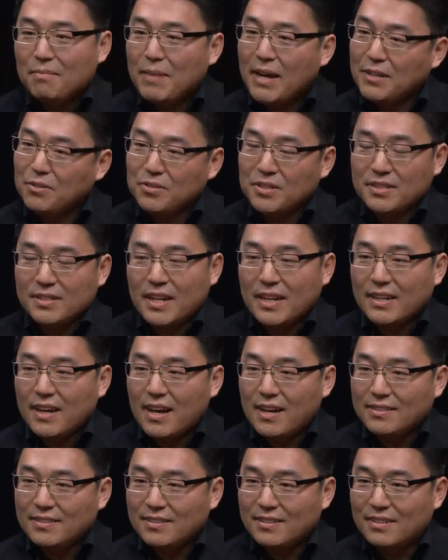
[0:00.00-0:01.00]
Baidu, just like
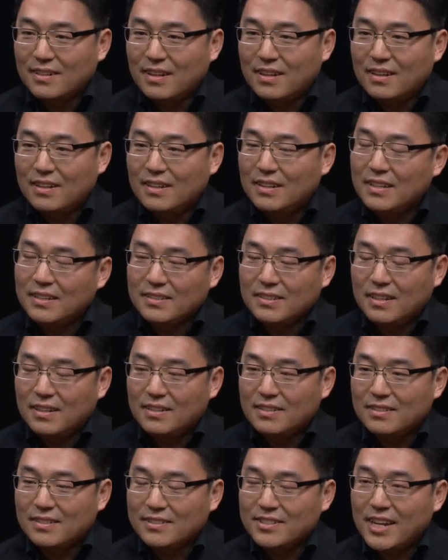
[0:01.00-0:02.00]
other
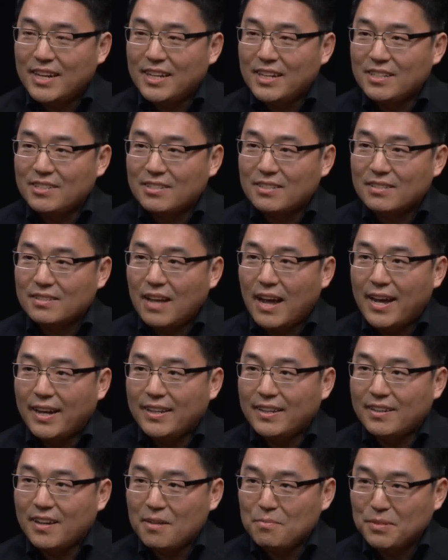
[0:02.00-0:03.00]
Chinese
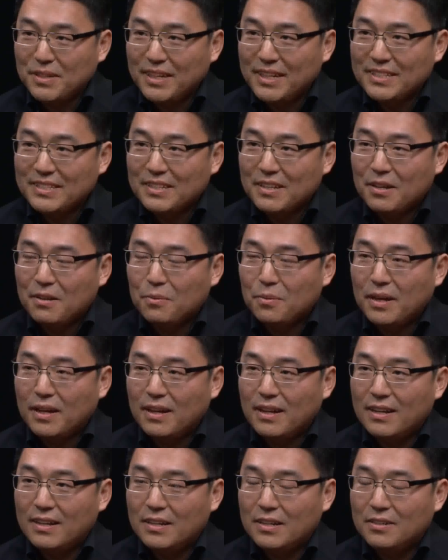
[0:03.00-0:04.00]
IT companies,
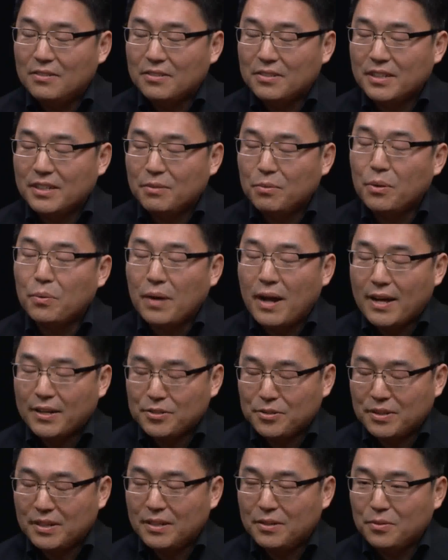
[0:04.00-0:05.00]
we're
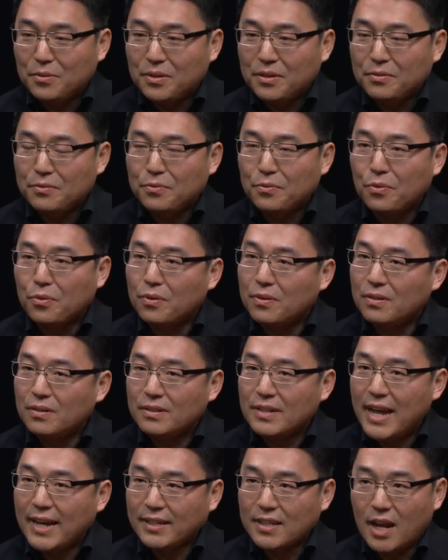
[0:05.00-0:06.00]
actually looking
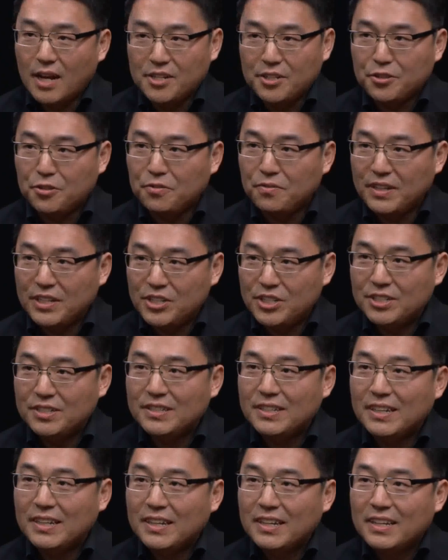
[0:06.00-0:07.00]
for technology
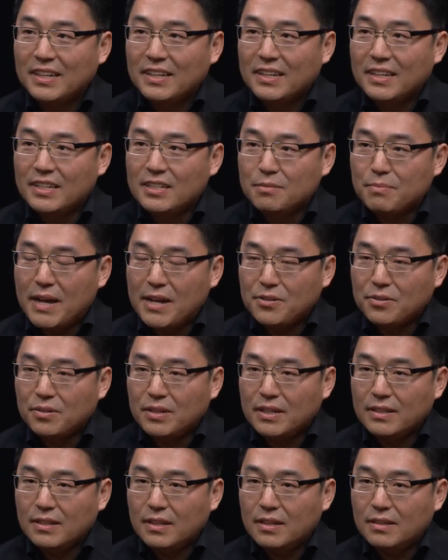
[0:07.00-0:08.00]
innovation,
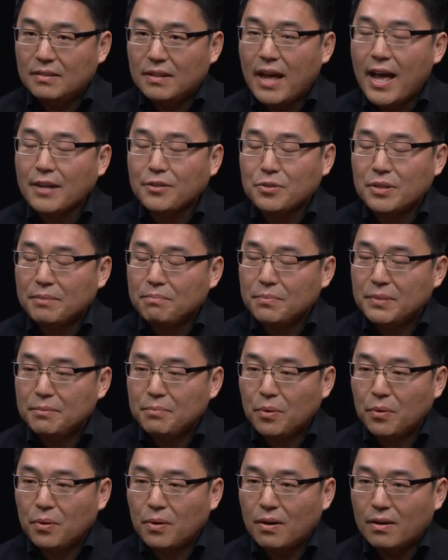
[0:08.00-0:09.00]
especially actually
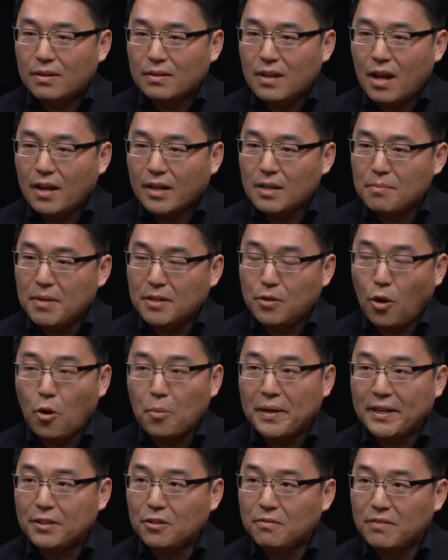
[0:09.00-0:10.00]
people are talking about
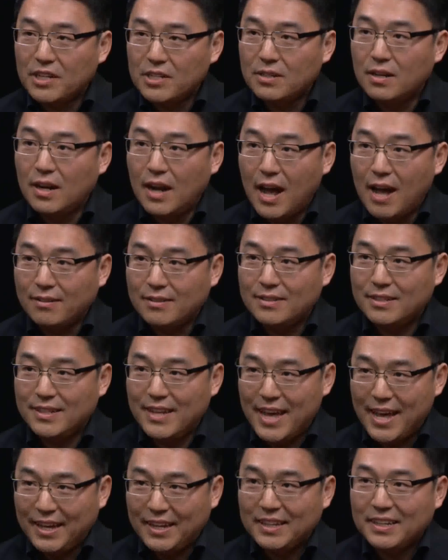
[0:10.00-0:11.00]
open innovation a lot
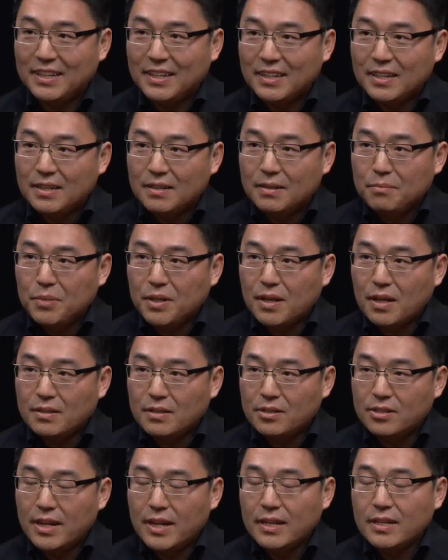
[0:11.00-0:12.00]
today, because
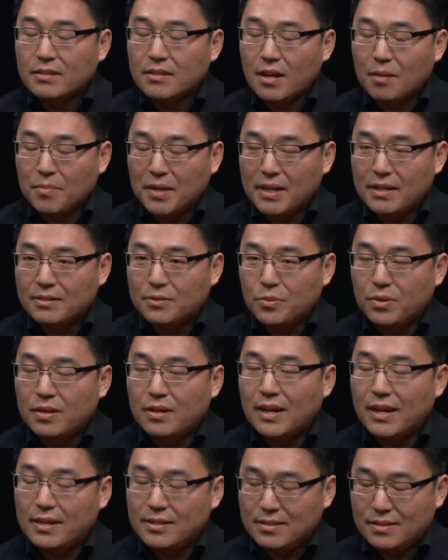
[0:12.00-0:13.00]
the Chinese companies
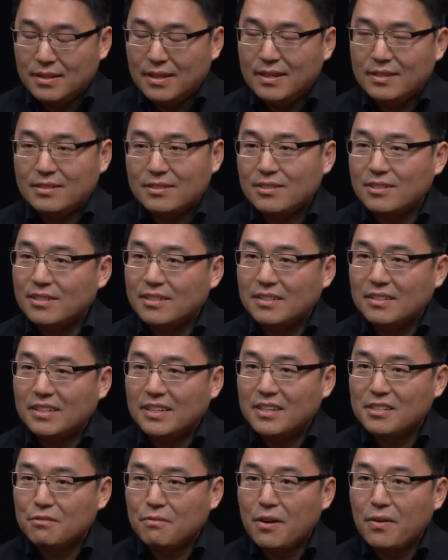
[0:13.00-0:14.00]
realize that
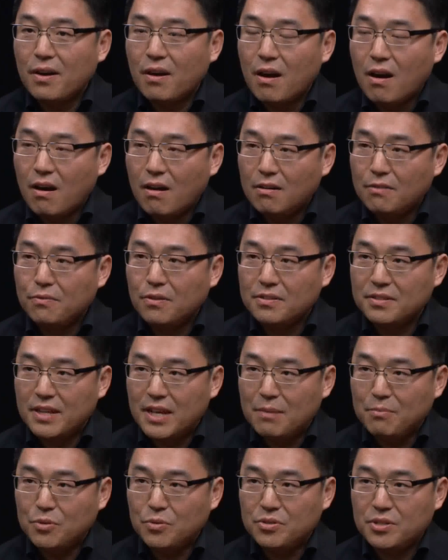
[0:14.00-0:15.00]
it's very hard for
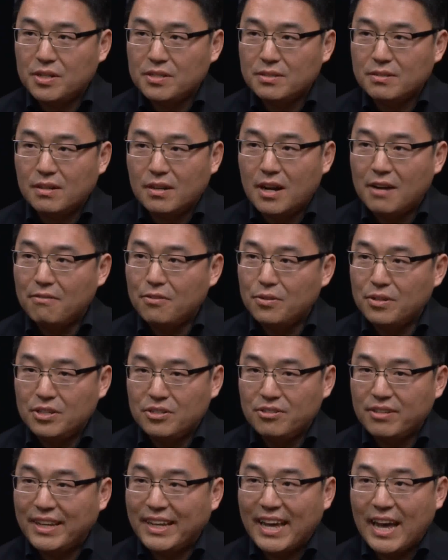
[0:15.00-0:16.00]
them to just
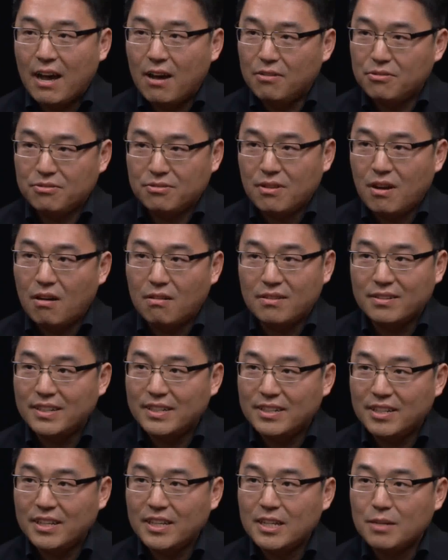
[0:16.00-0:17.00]
leverage in-house
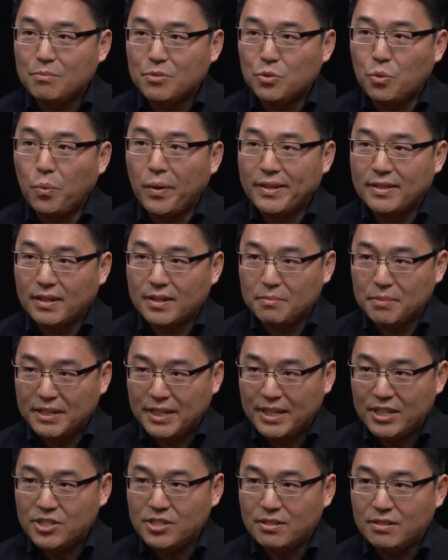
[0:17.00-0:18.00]
R&D team to win the
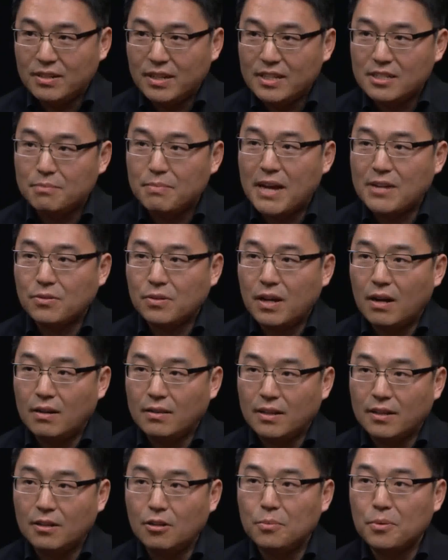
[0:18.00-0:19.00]
competition, especially
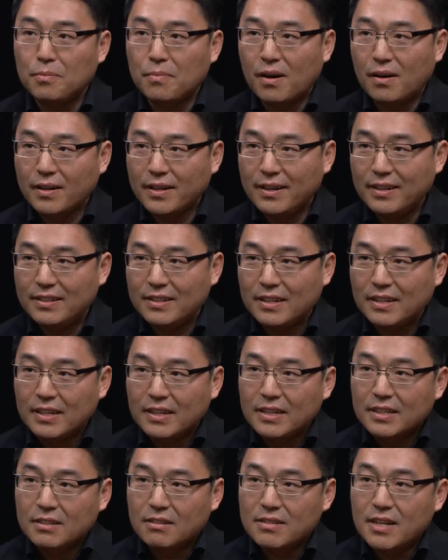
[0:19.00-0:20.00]
on the global market.
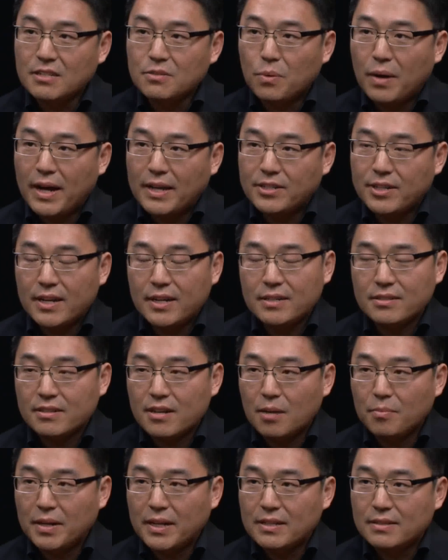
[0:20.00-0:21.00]
So that's why Chinese
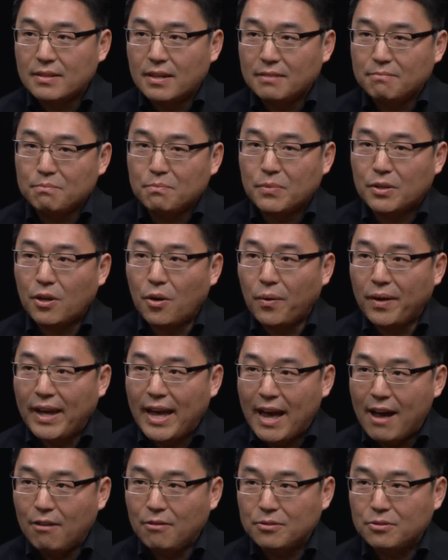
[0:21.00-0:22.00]
companies are going
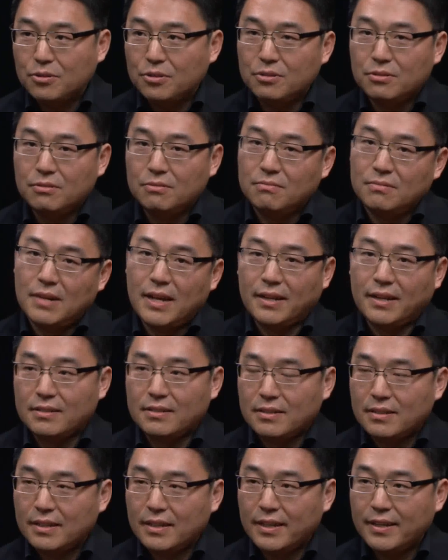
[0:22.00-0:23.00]
out to
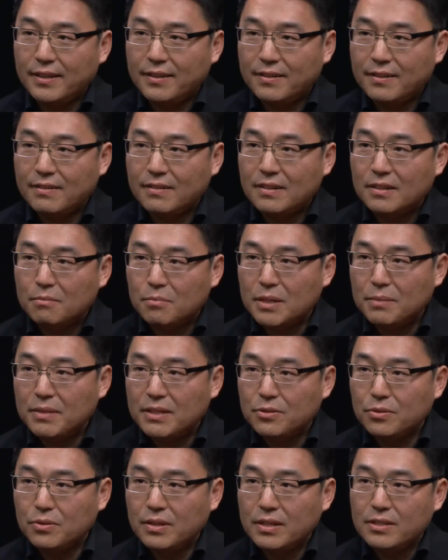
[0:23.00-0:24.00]
here,
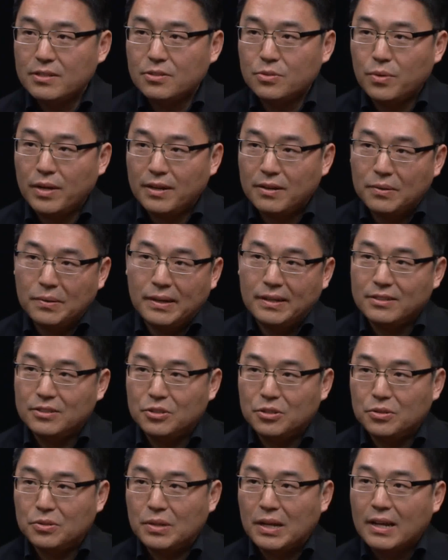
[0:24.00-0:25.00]
maybe to Israel, and
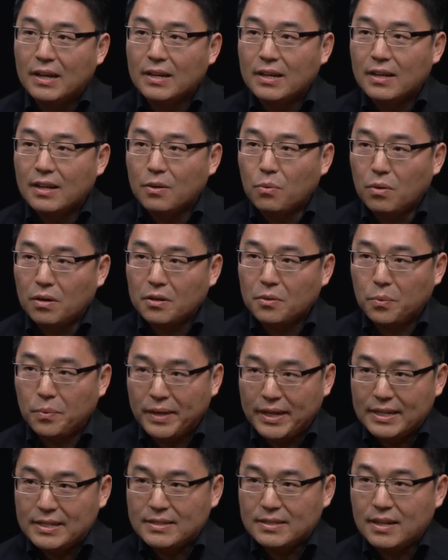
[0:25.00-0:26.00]
to work
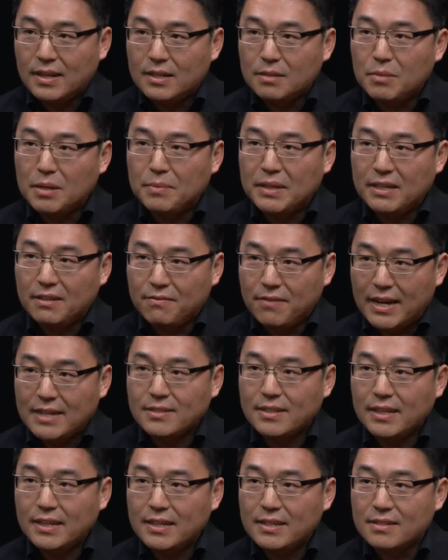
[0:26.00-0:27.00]
with and maybe
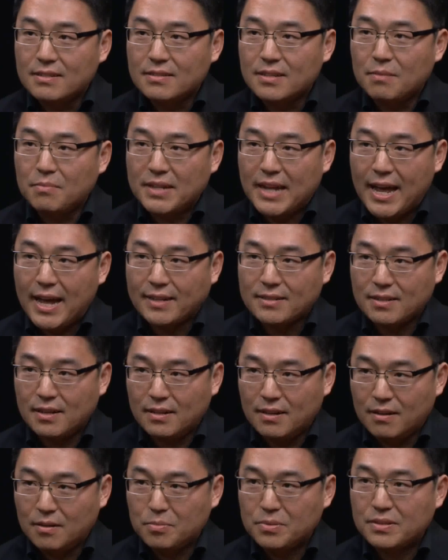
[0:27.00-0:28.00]
invest in some tech
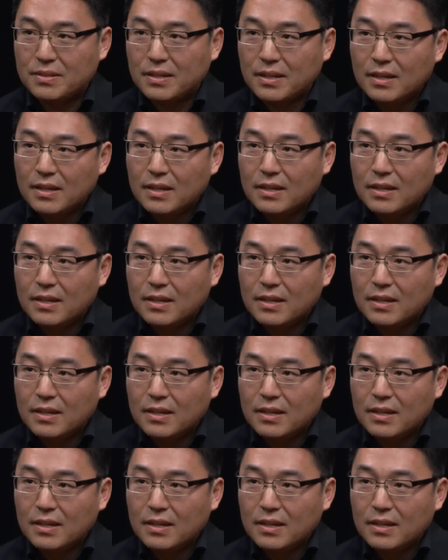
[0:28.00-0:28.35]
startups.